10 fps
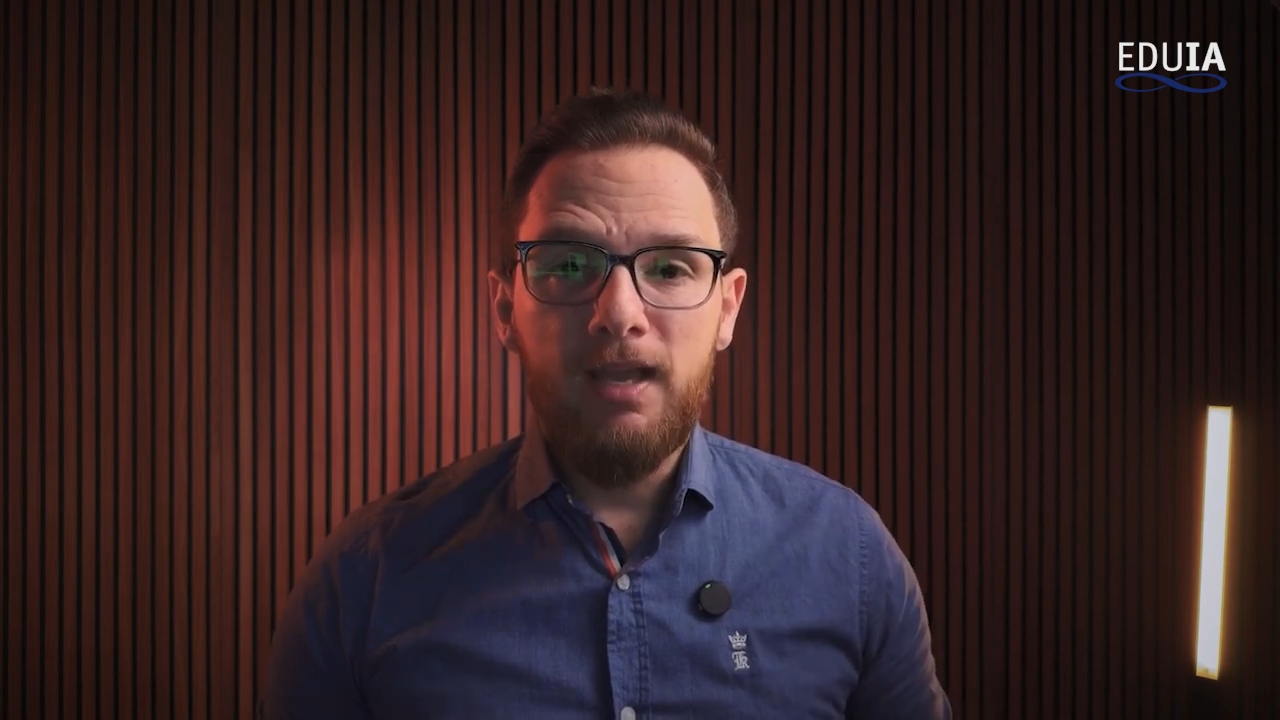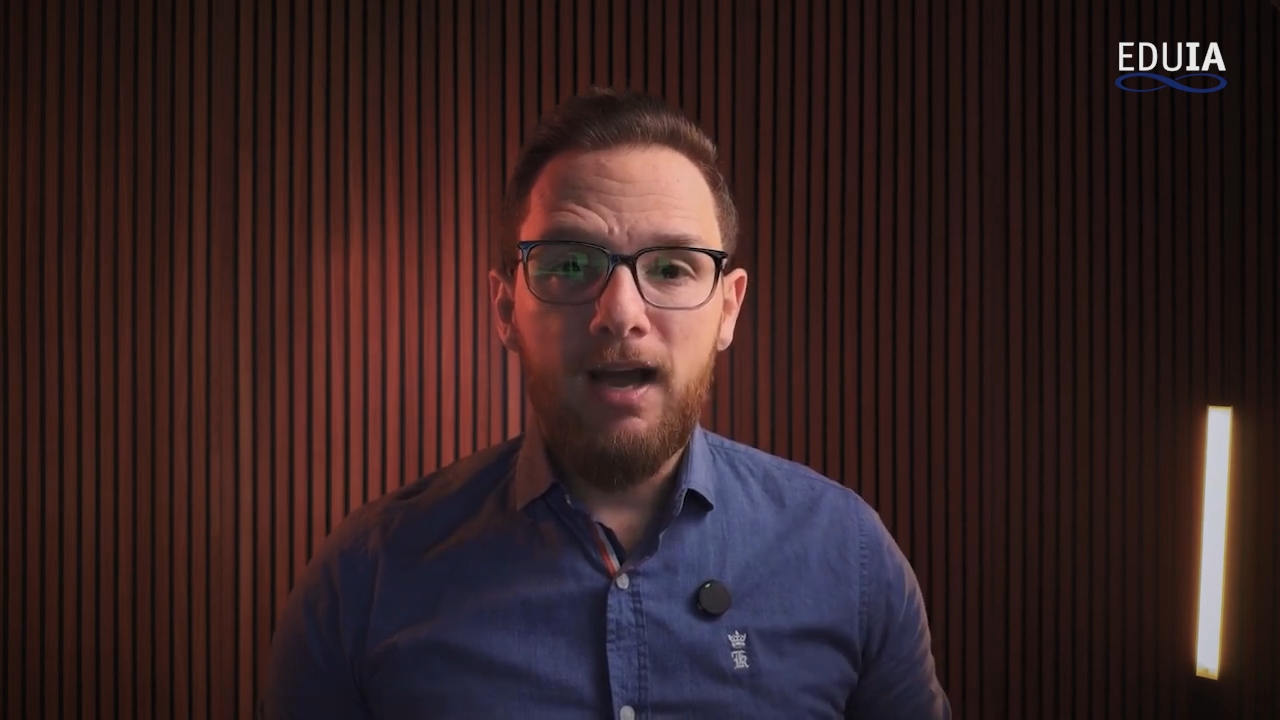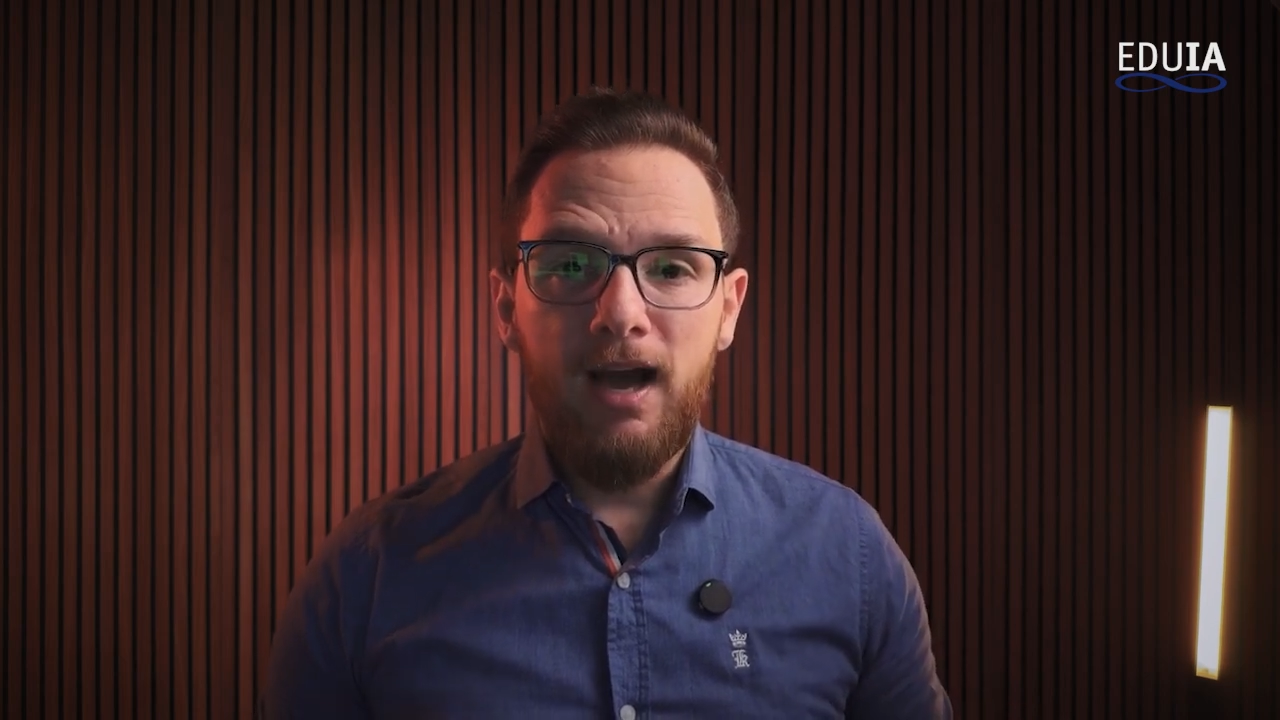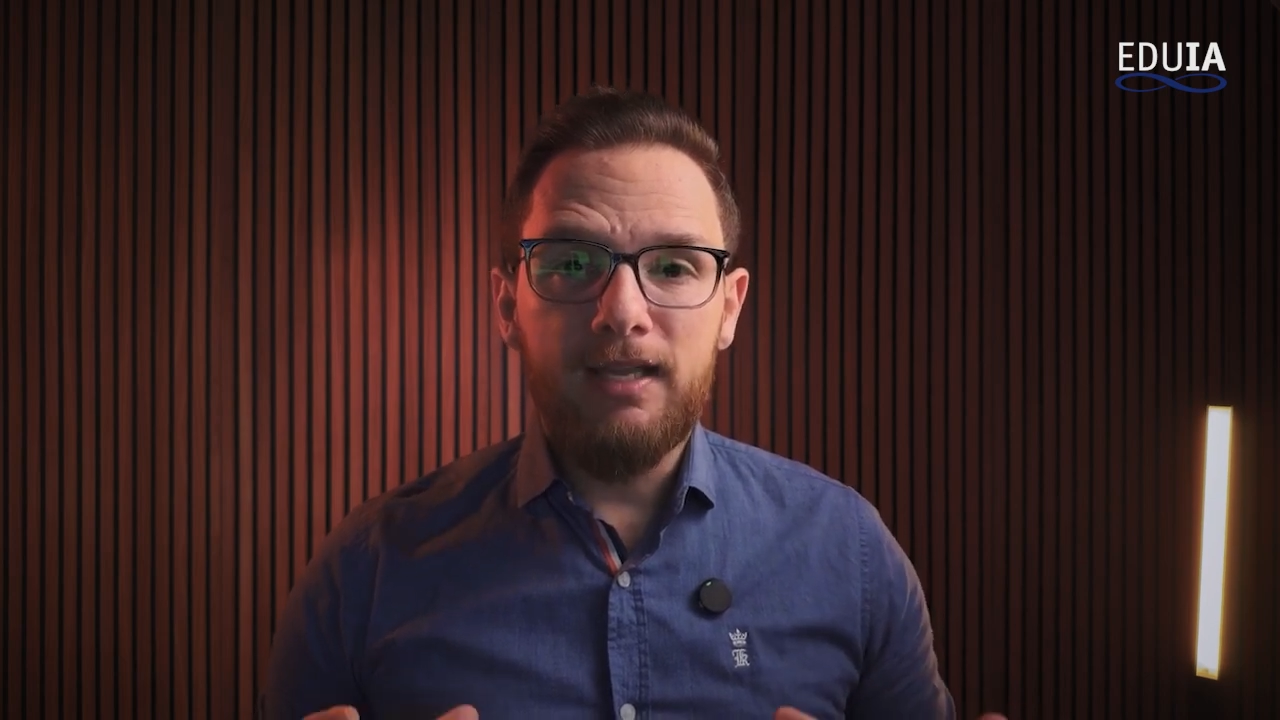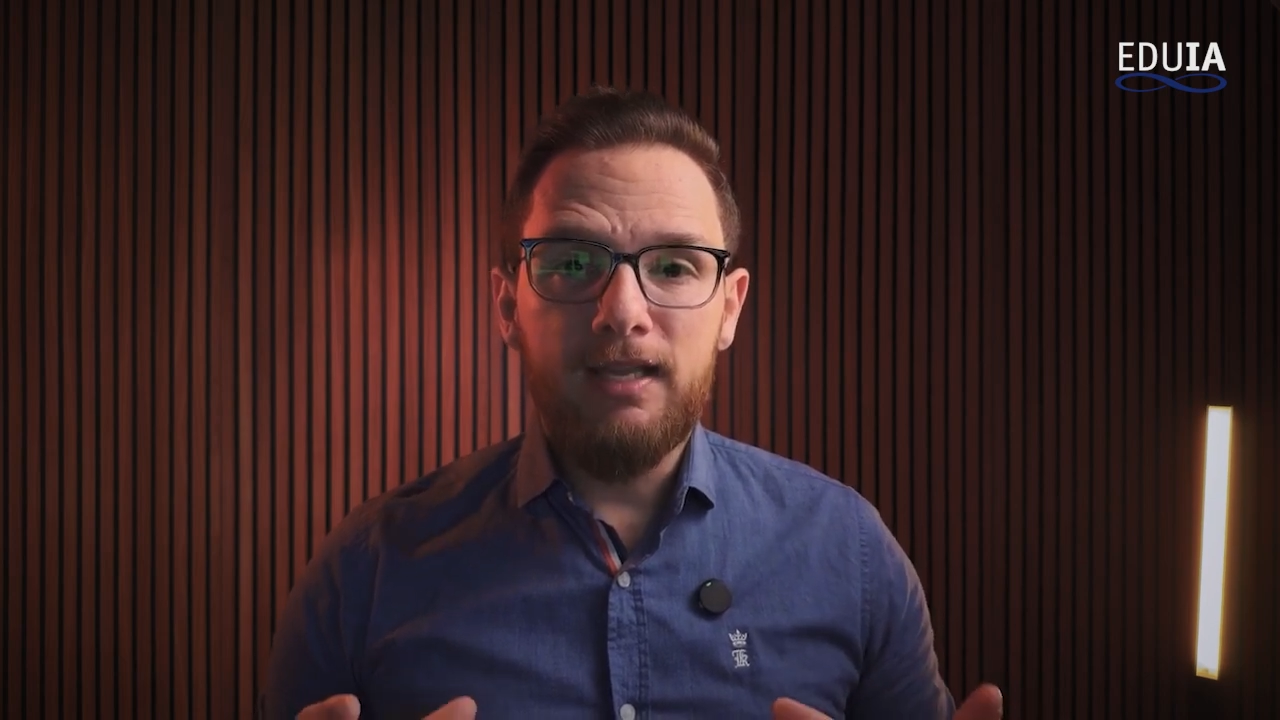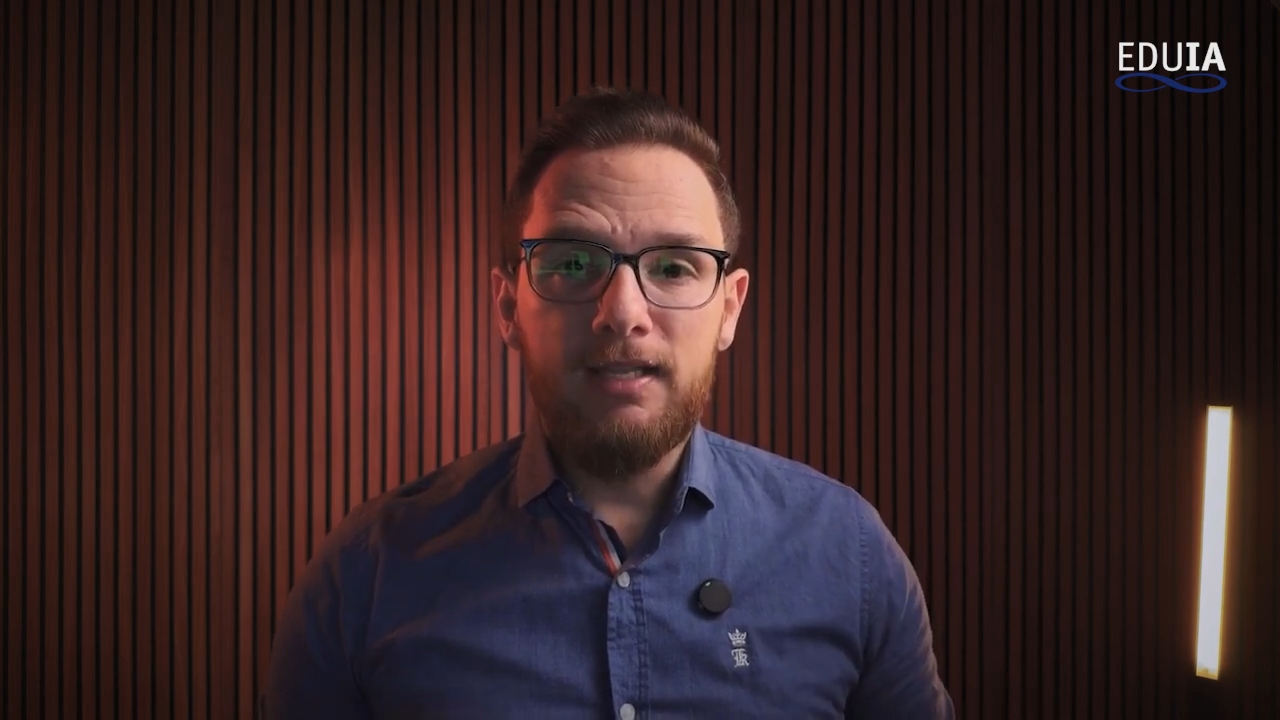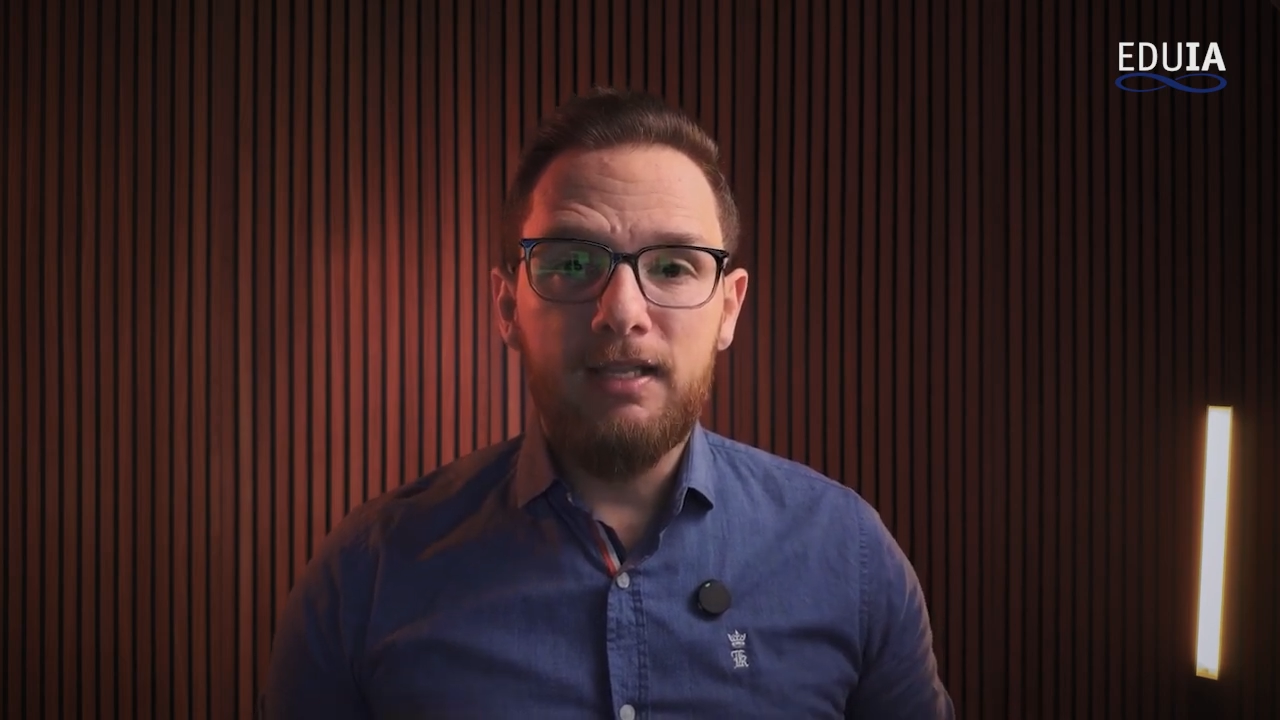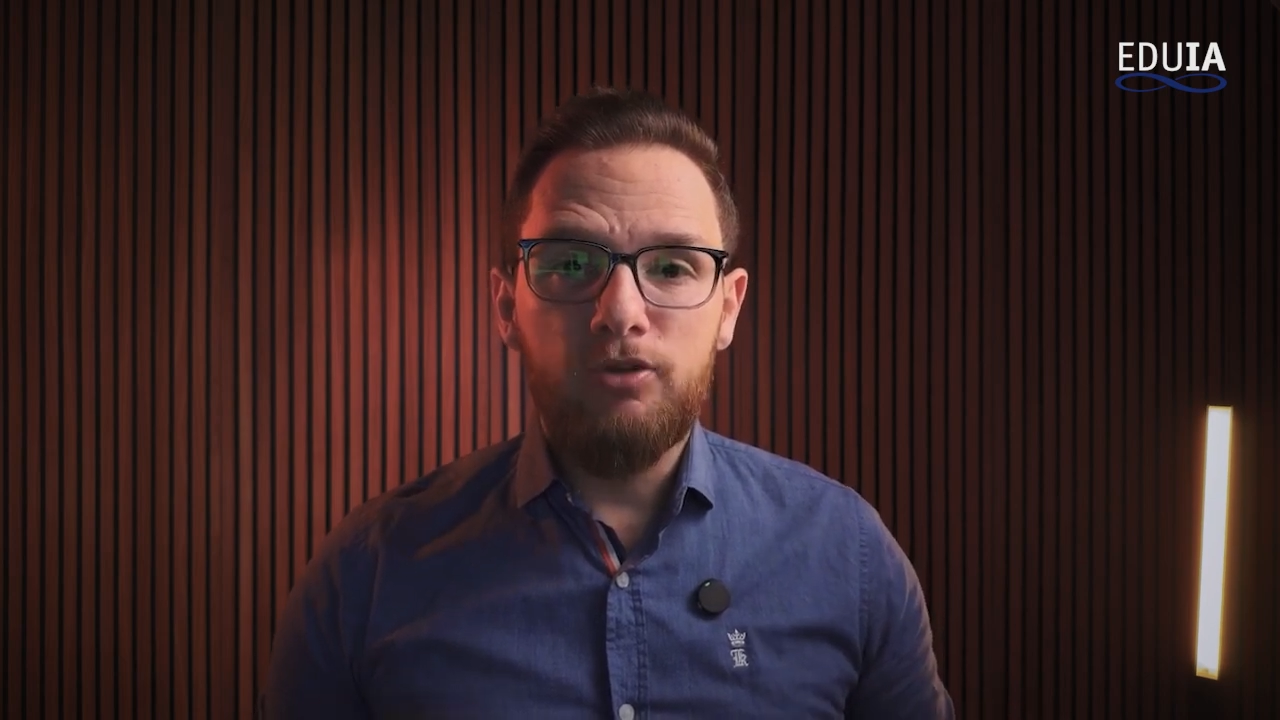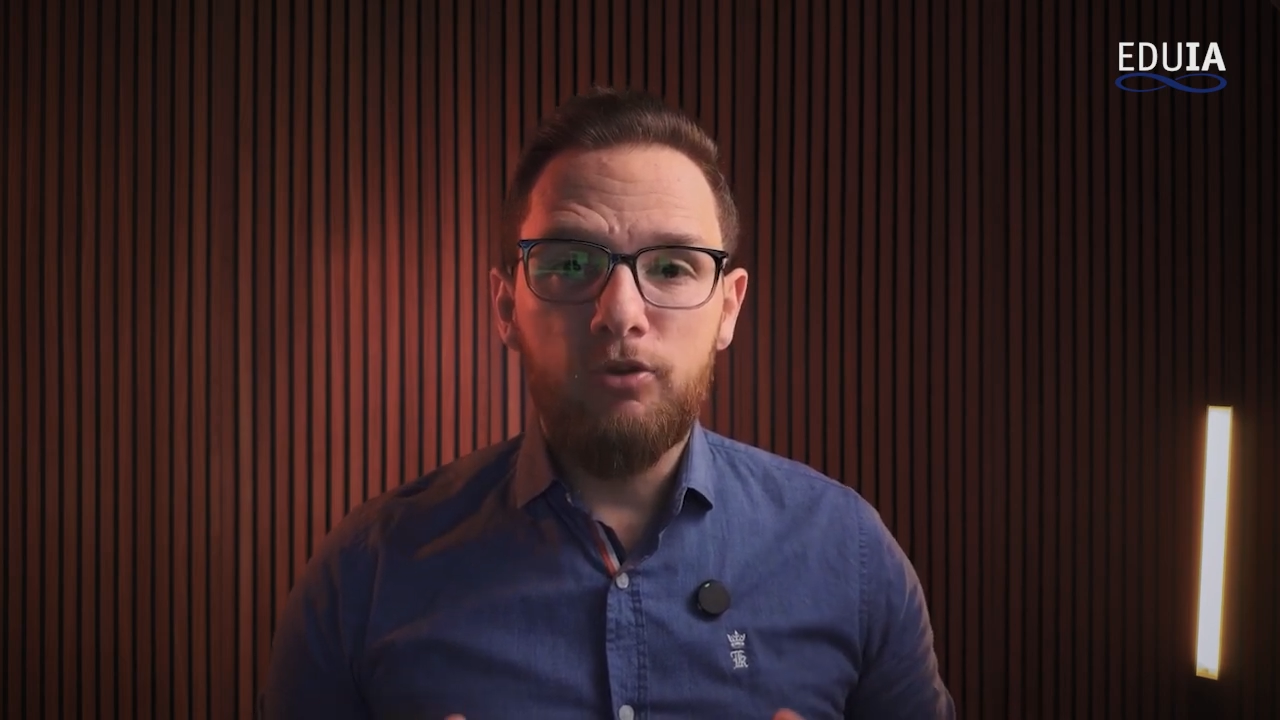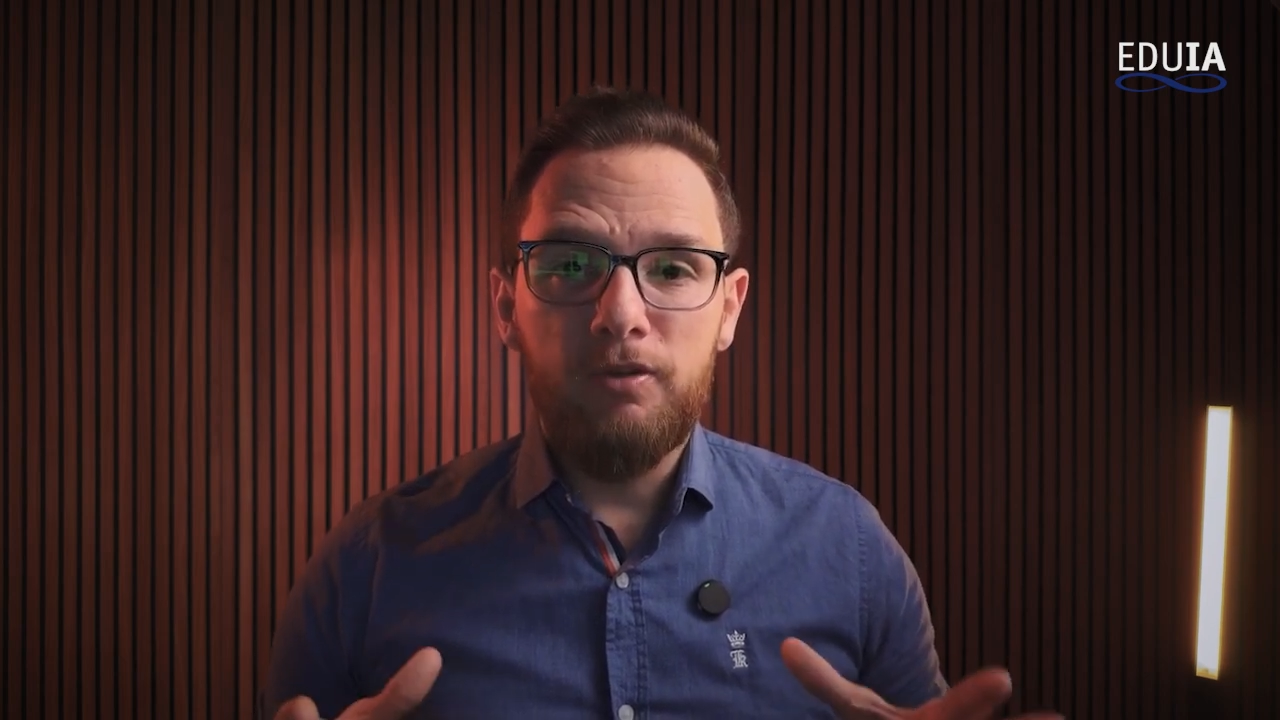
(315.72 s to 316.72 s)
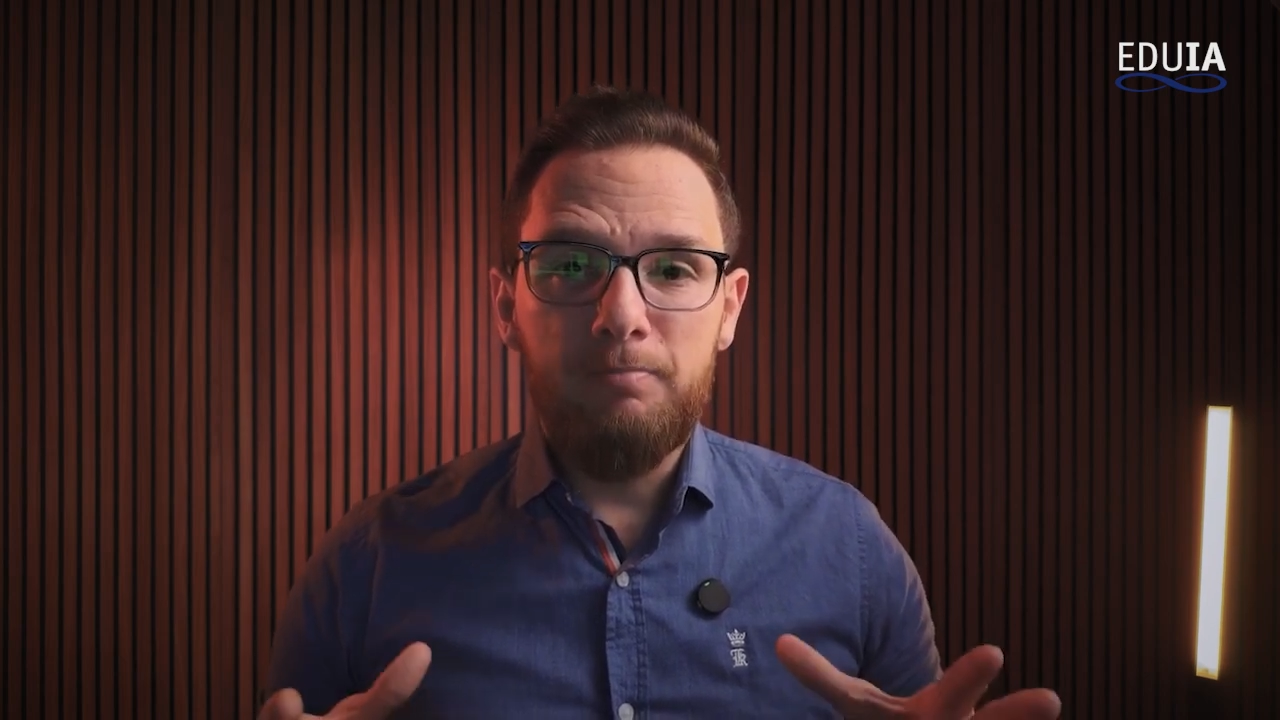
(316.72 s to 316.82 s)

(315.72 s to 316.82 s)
I can give you